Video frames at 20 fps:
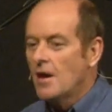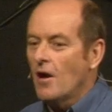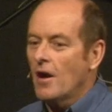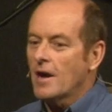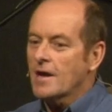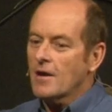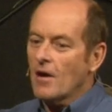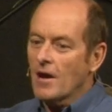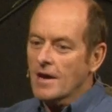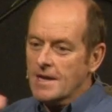
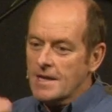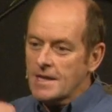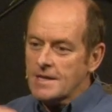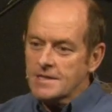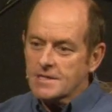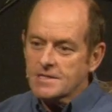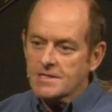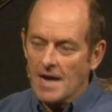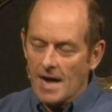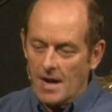I get in
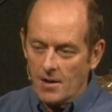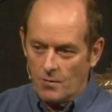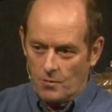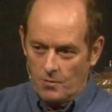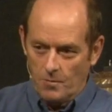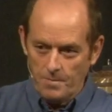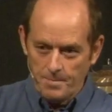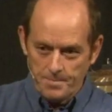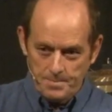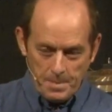the
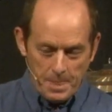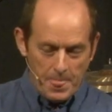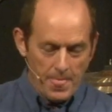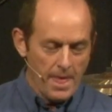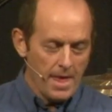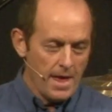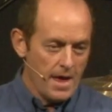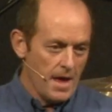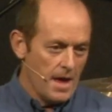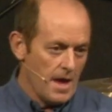tunnel,
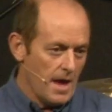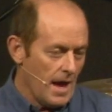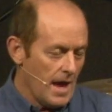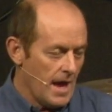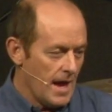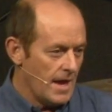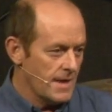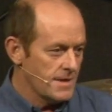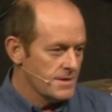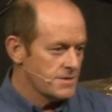
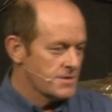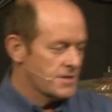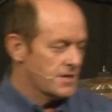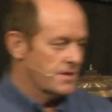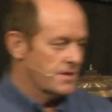and